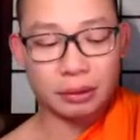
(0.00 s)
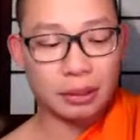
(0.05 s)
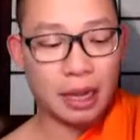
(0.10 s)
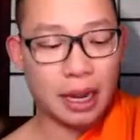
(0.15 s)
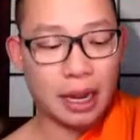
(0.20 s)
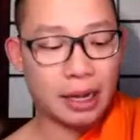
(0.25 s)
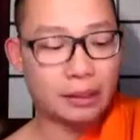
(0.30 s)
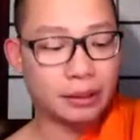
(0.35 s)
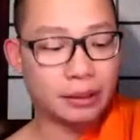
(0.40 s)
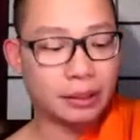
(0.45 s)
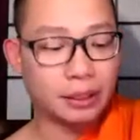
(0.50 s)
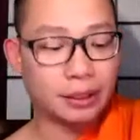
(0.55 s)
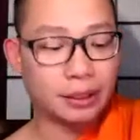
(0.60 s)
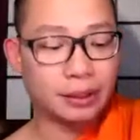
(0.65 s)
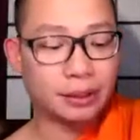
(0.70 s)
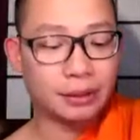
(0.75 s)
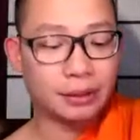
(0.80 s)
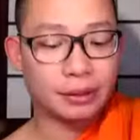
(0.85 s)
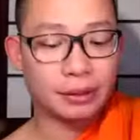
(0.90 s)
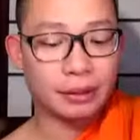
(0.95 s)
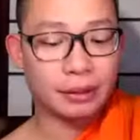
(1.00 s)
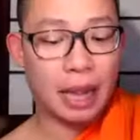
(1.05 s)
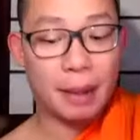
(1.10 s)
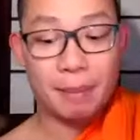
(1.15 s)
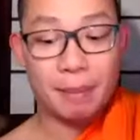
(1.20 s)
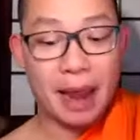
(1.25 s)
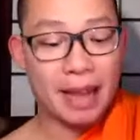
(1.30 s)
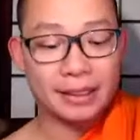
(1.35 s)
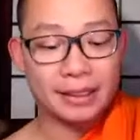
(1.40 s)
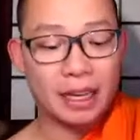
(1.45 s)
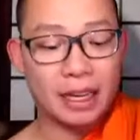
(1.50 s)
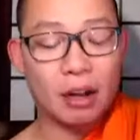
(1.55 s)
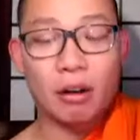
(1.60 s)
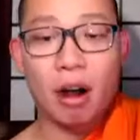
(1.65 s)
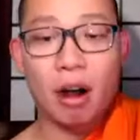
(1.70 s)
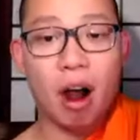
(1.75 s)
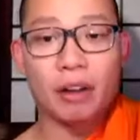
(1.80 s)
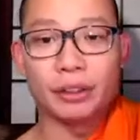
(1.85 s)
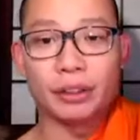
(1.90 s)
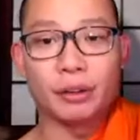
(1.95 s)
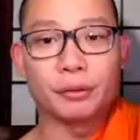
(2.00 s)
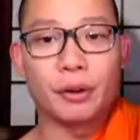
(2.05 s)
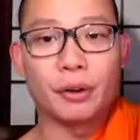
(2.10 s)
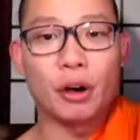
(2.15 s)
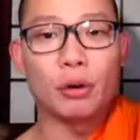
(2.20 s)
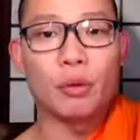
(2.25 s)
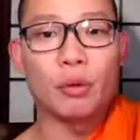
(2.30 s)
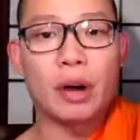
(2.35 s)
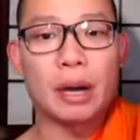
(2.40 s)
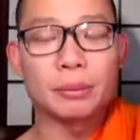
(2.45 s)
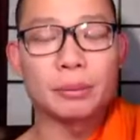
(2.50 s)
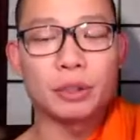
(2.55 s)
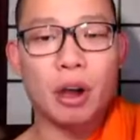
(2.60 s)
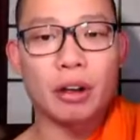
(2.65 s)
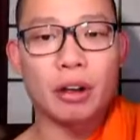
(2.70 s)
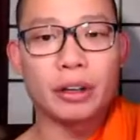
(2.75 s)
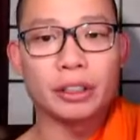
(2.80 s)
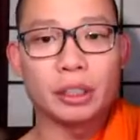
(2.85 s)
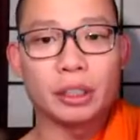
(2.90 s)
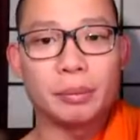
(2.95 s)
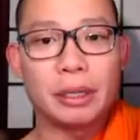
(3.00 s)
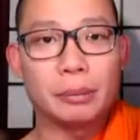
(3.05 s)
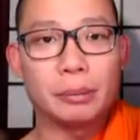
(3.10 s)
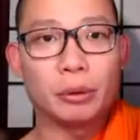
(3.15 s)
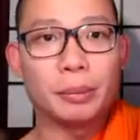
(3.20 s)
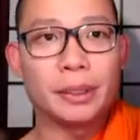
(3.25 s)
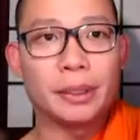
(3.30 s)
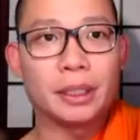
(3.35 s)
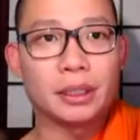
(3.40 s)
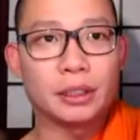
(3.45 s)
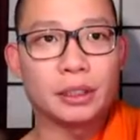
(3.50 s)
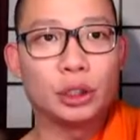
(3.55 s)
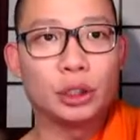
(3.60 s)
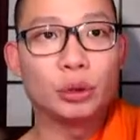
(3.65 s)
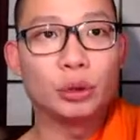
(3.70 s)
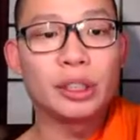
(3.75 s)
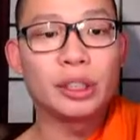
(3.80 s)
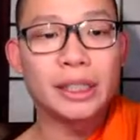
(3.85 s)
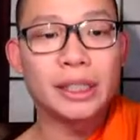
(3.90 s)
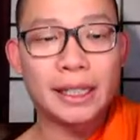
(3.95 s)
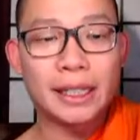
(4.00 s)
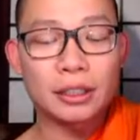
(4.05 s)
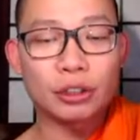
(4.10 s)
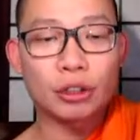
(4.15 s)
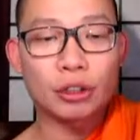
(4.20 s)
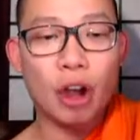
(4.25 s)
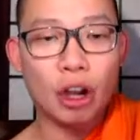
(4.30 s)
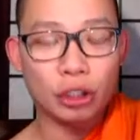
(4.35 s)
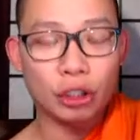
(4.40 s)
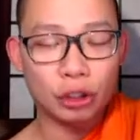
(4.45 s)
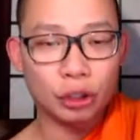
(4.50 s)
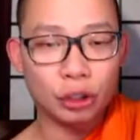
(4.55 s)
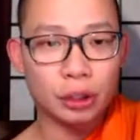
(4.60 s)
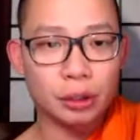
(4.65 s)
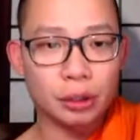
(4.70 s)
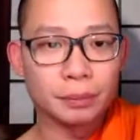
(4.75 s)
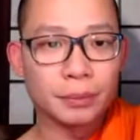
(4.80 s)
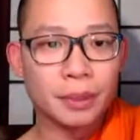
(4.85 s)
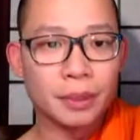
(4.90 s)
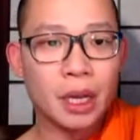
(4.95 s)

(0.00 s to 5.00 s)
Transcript: I pass out on the phone while I'm talking to people because due to the exhaustion